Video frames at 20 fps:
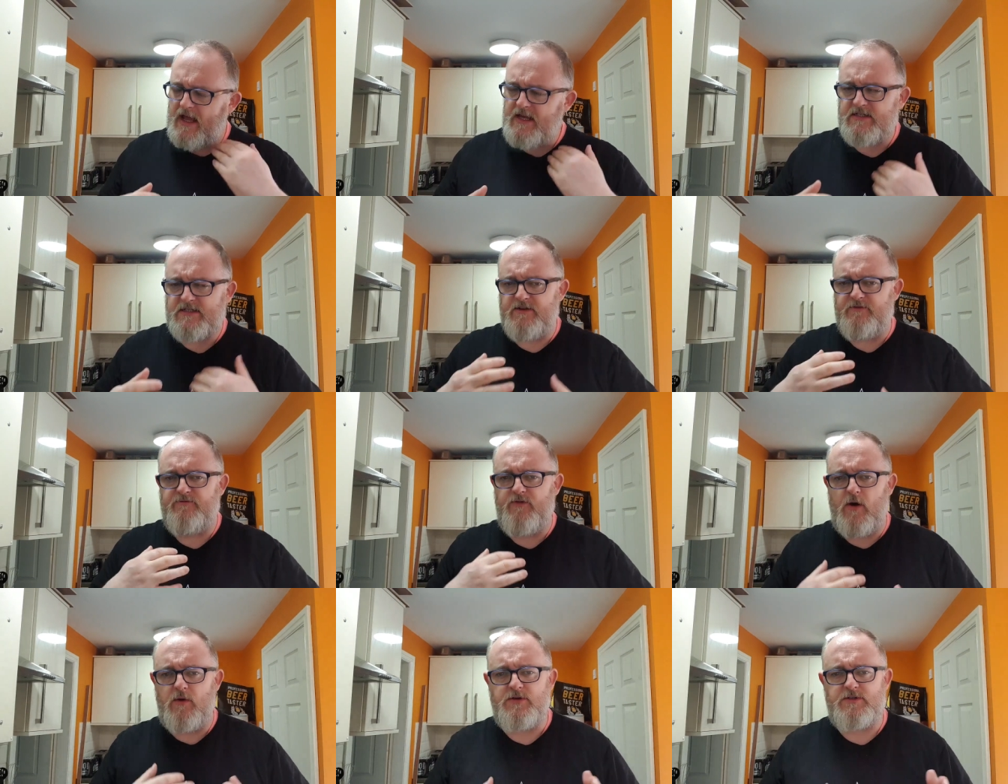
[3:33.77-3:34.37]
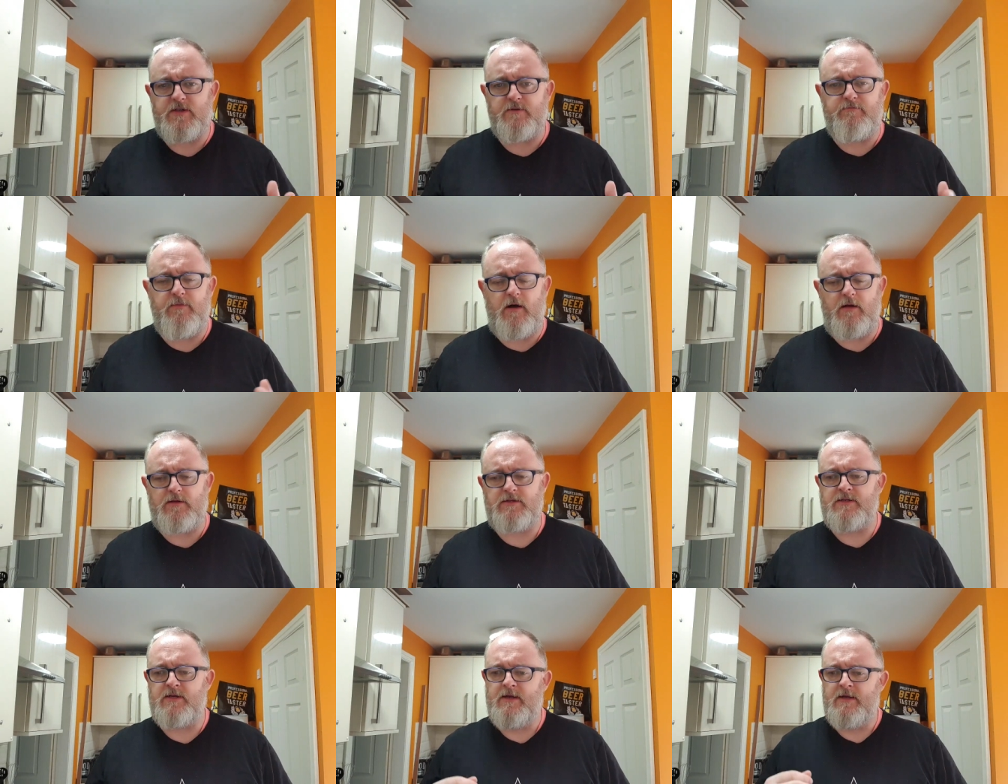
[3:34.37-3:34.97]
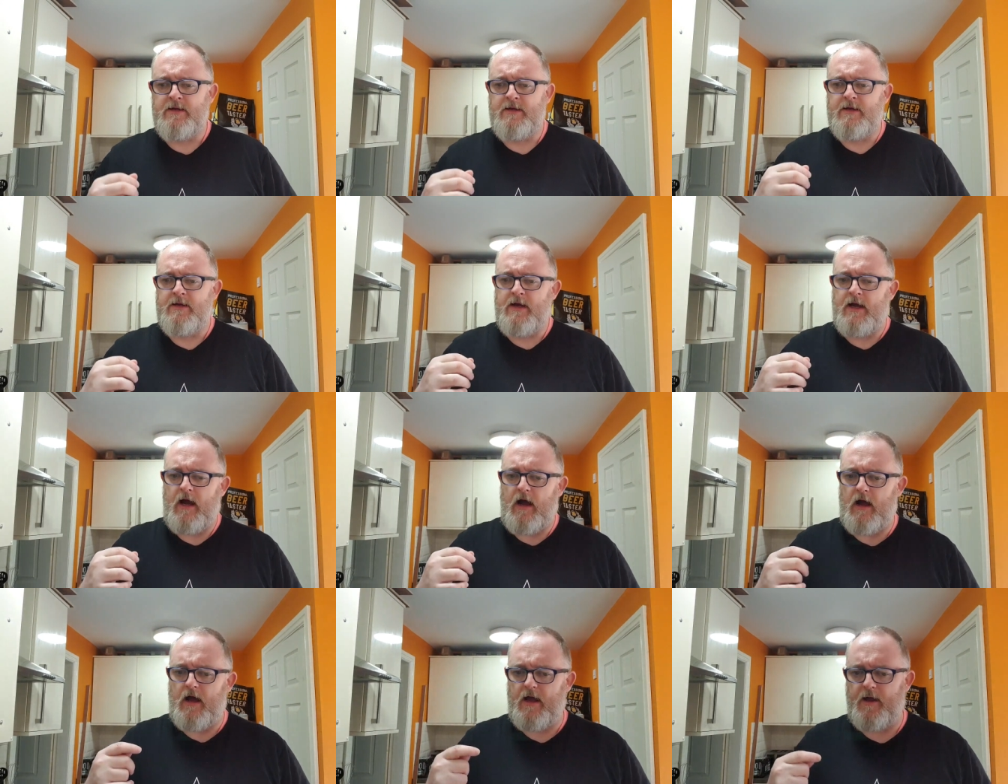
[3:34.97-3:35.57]
nicely roasted malt.
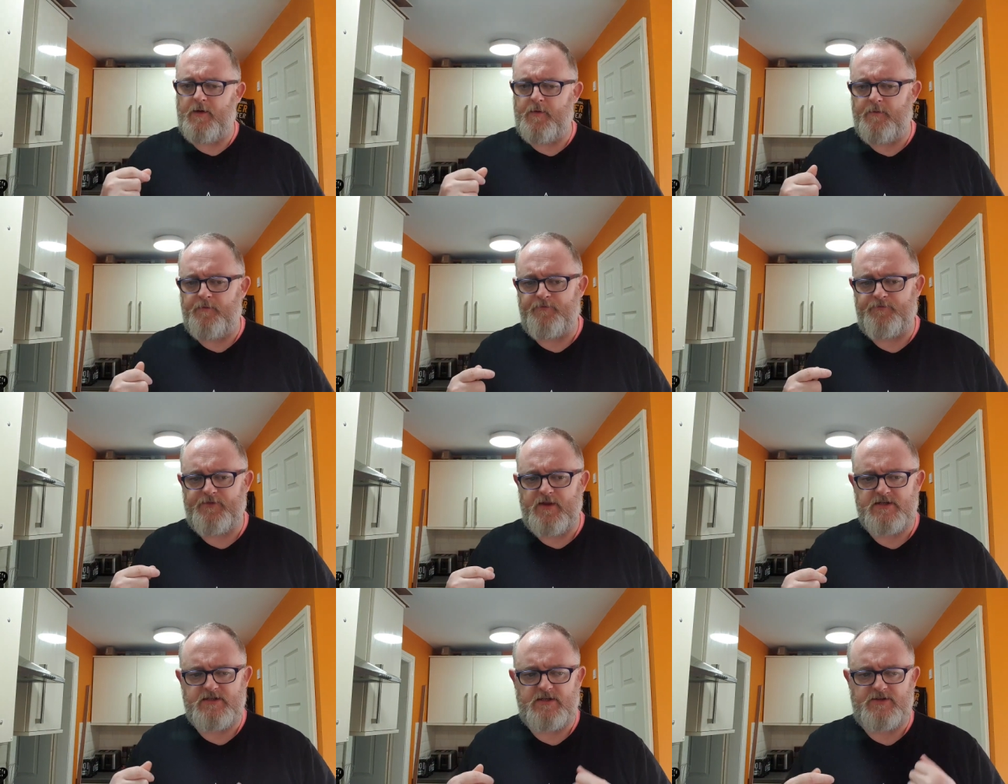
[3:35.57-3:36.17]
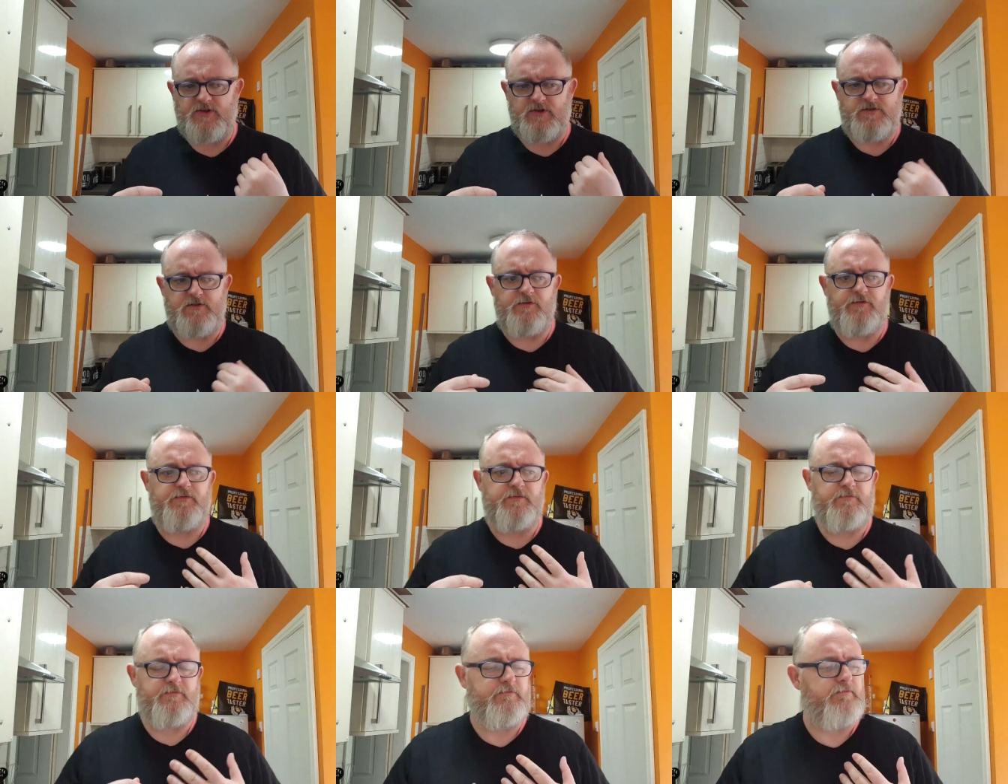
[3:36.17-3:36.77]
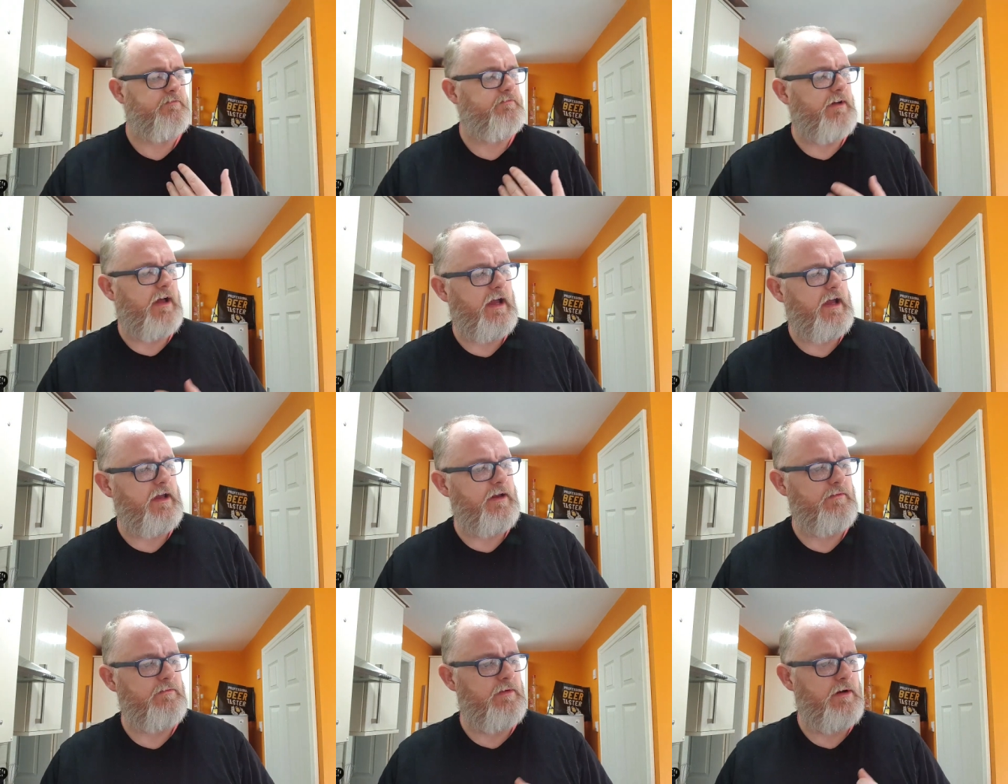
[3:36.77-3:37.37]
There's a sort
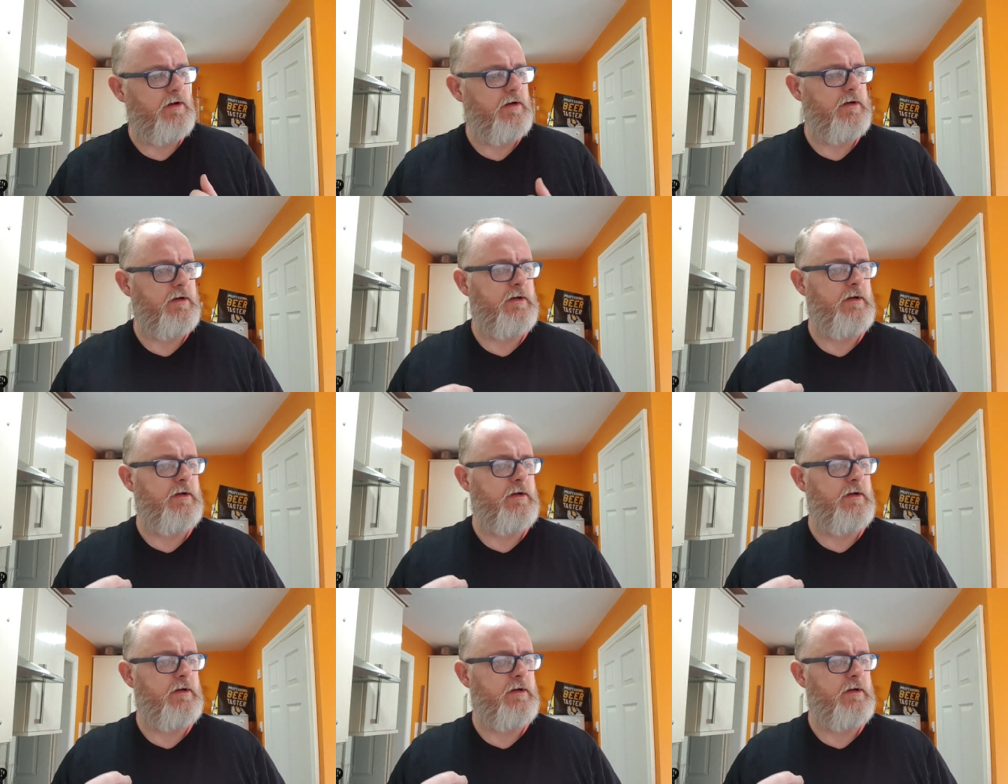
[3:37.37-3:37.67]
of